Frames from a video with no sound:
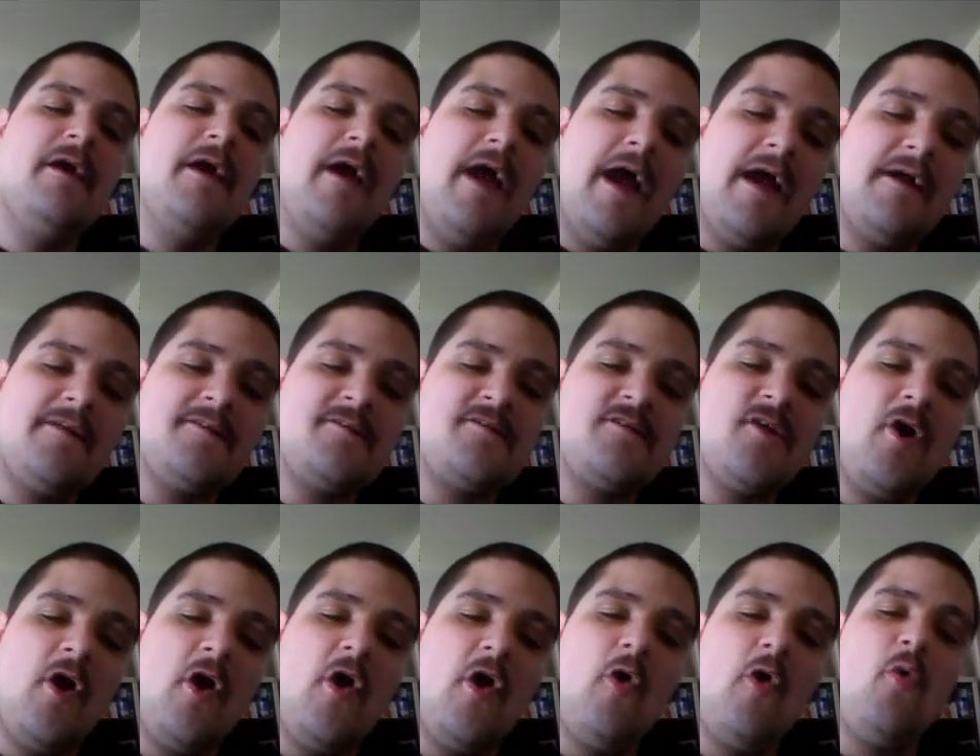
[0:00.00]
And
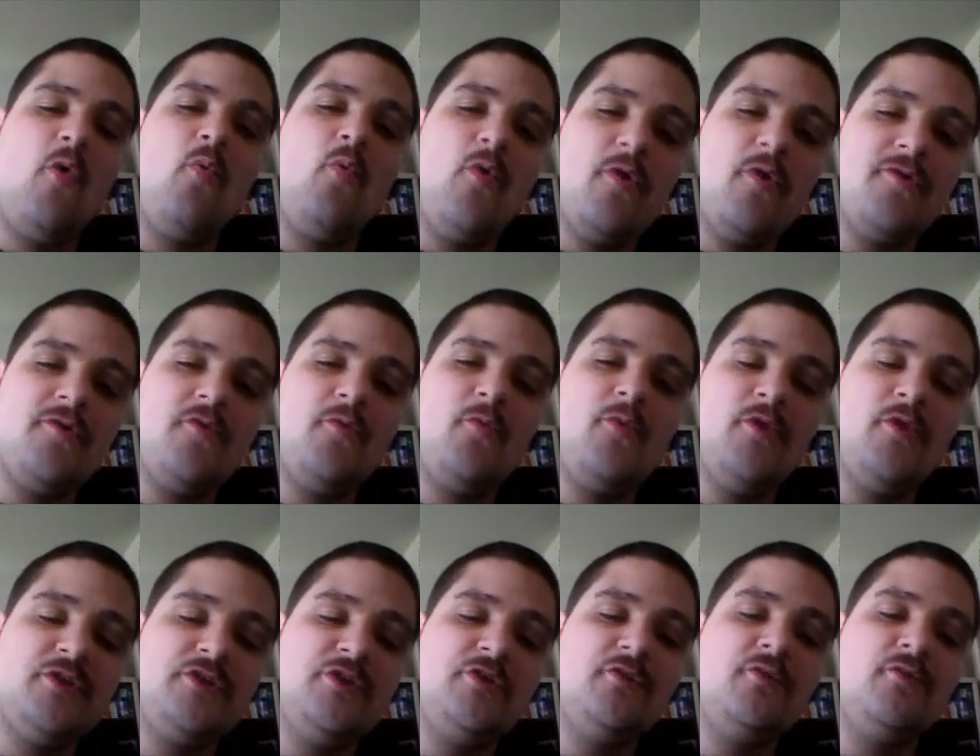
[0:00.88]
so,
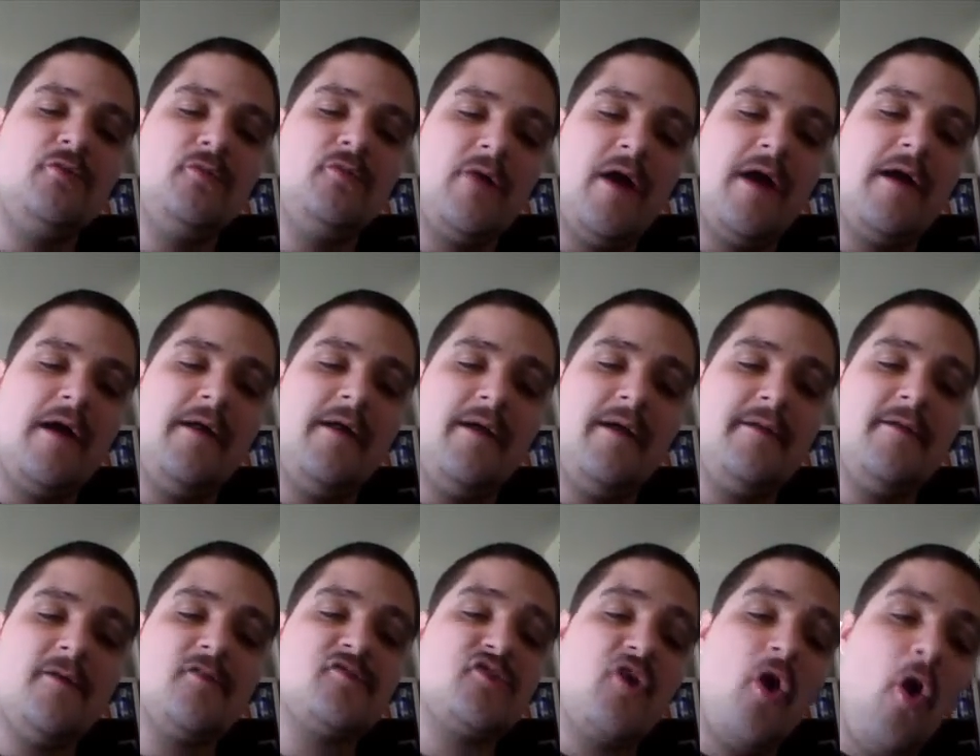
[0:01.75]
and
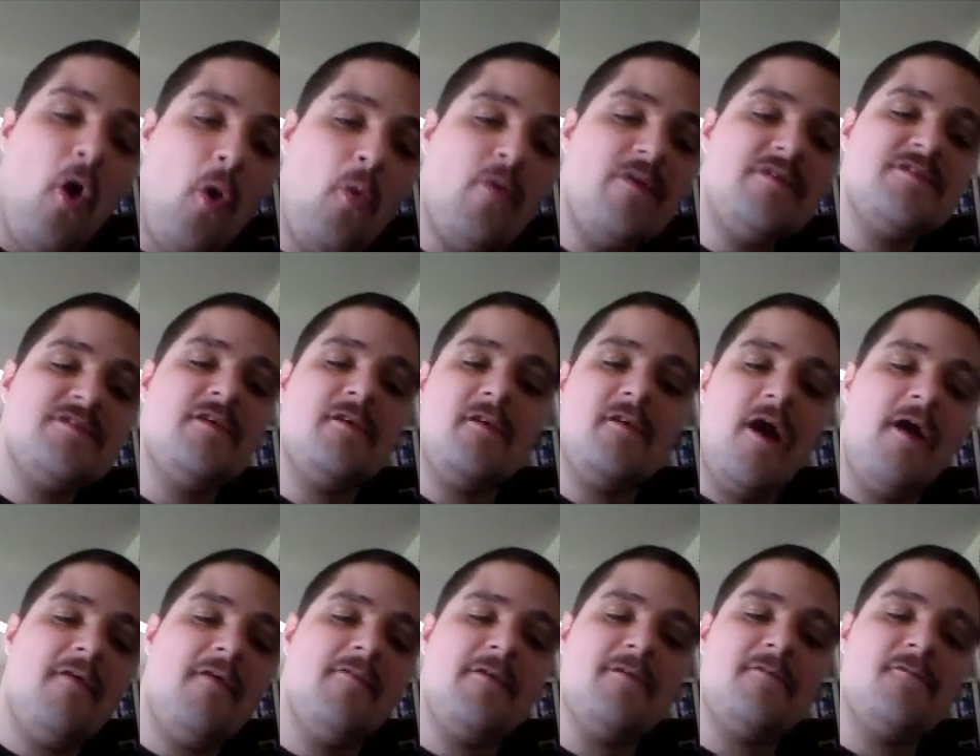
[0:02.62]
there's always a
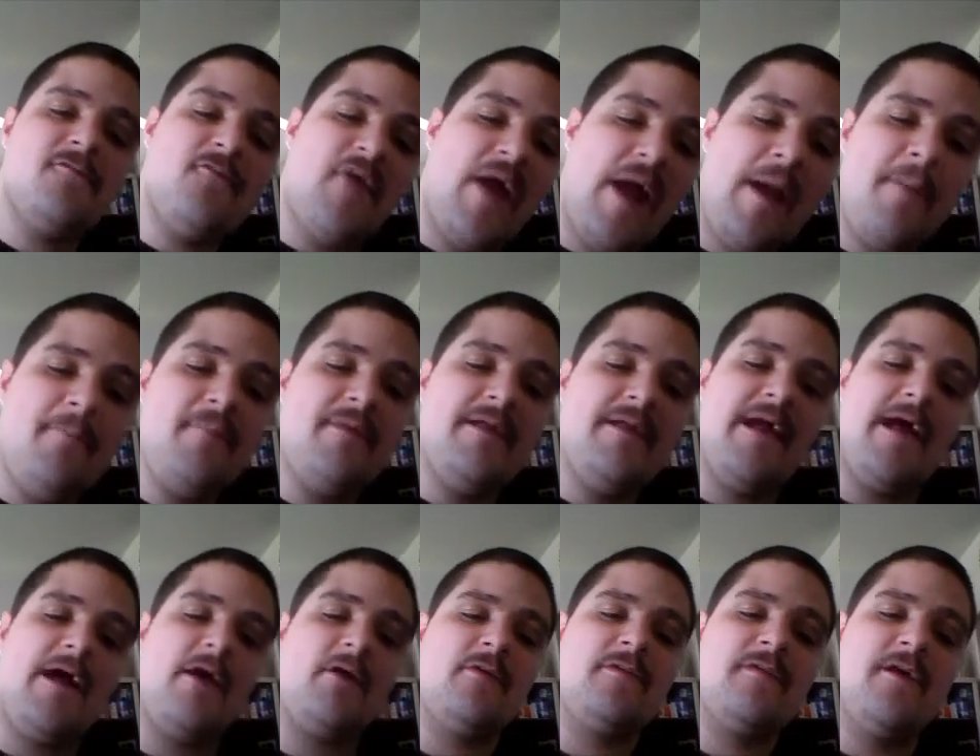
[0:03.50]
loving family
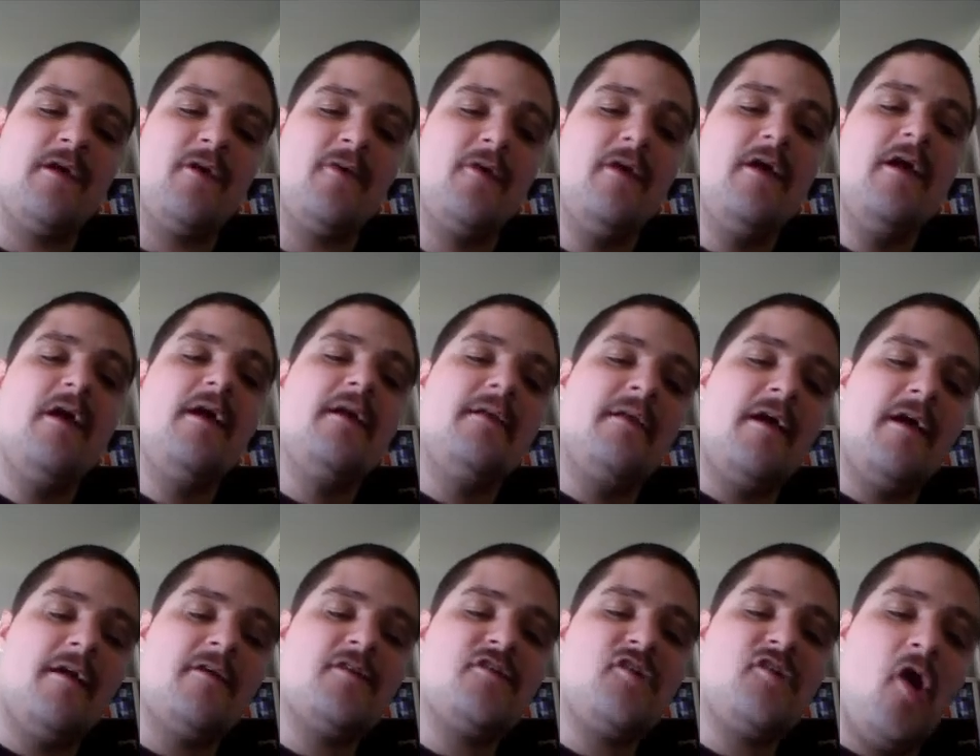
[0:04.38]
out there
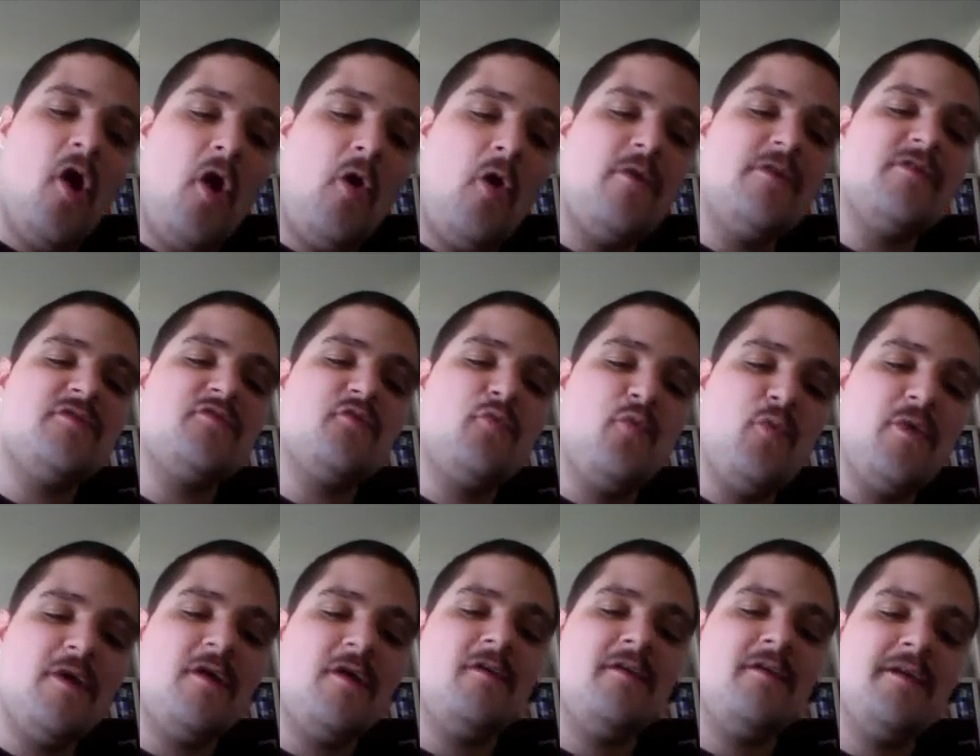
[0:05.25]
that is always
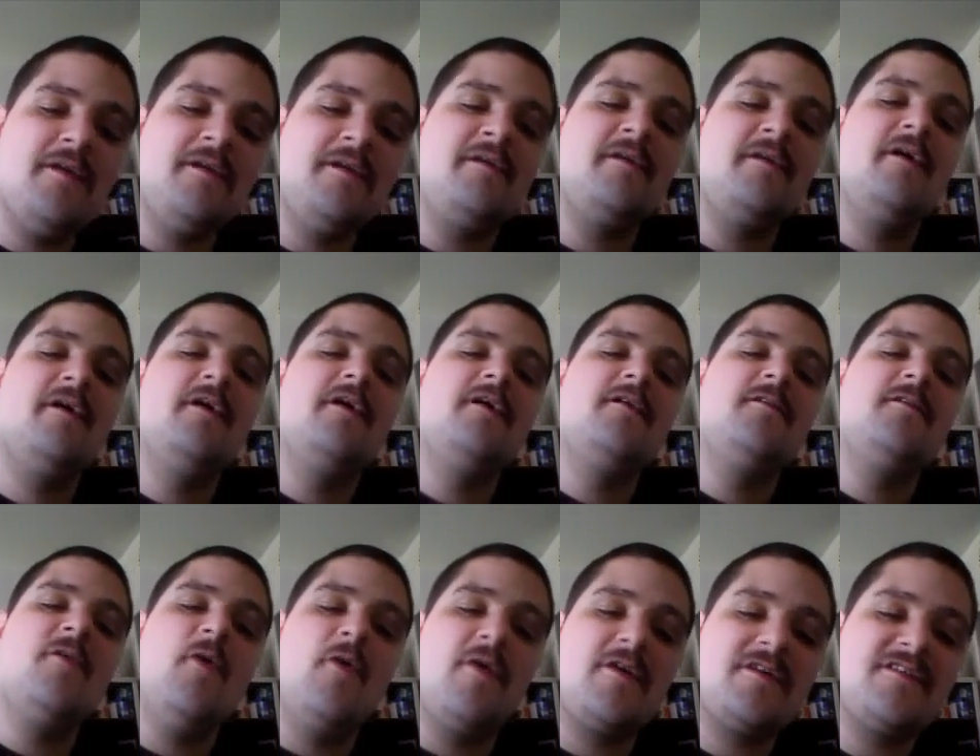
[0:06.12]
willing
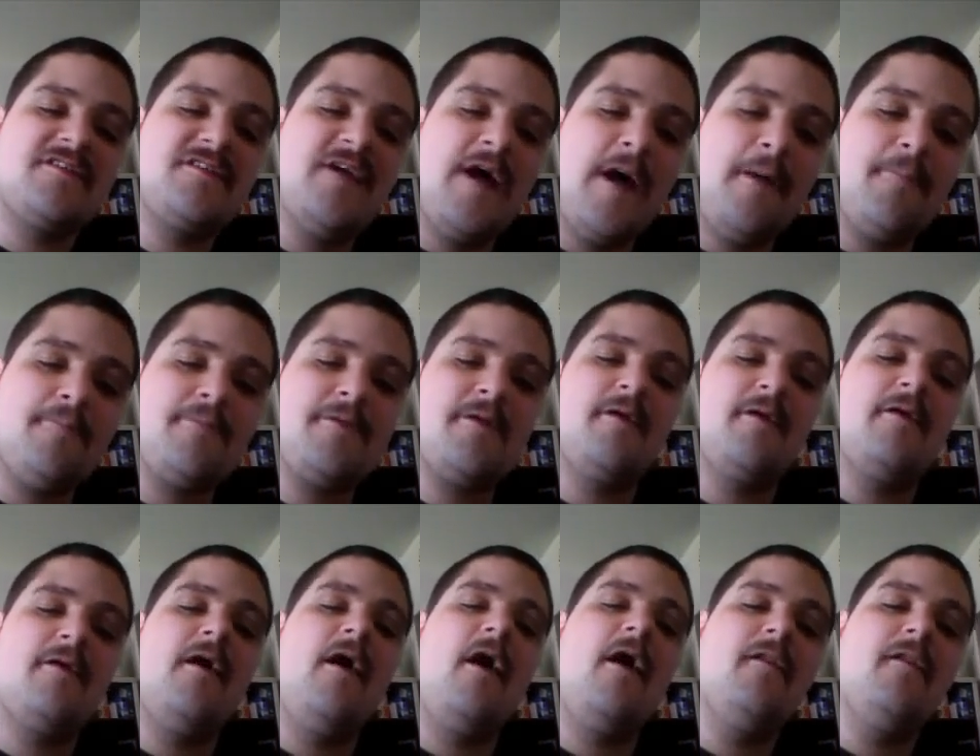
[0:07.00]
to accept
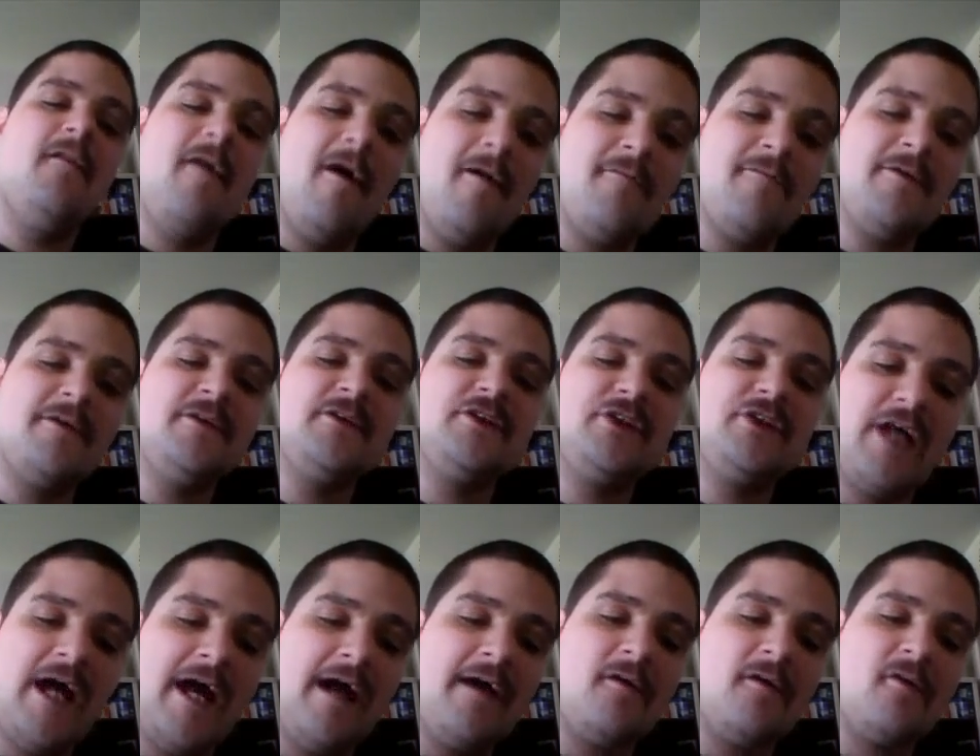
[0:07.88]
a loving
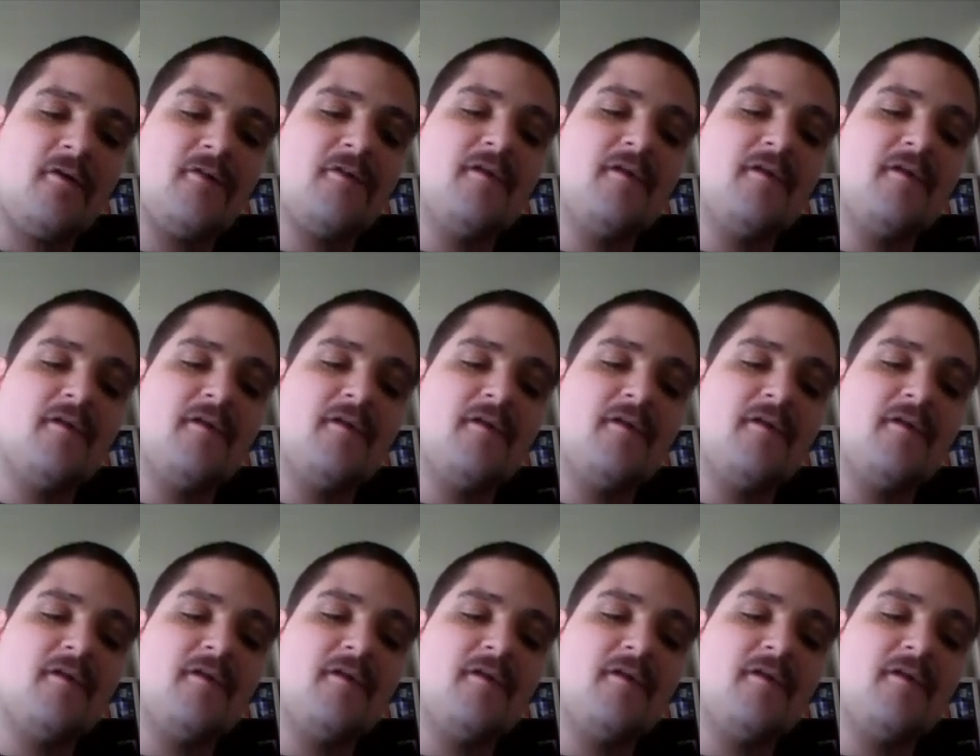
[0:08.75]
child,